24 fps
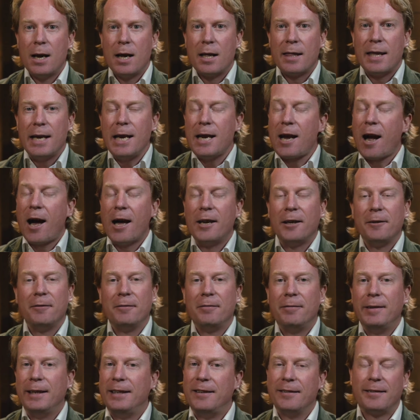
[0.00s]
Then he
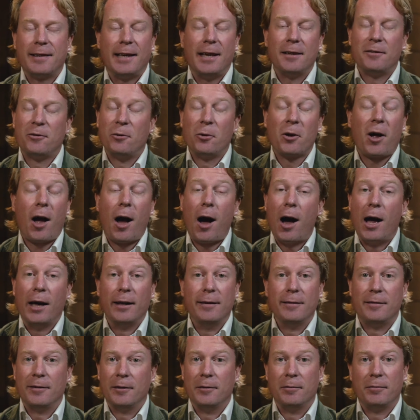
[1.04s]
just gets all
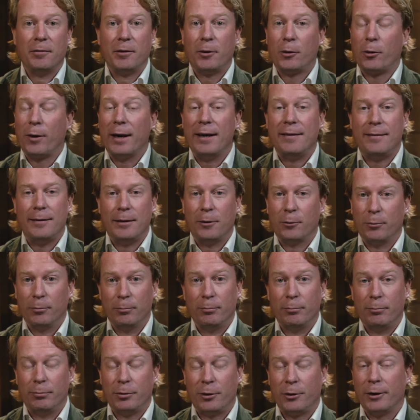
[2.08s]
kinds of crazy
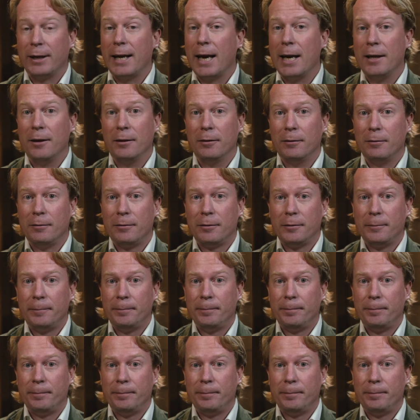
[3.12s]
creative.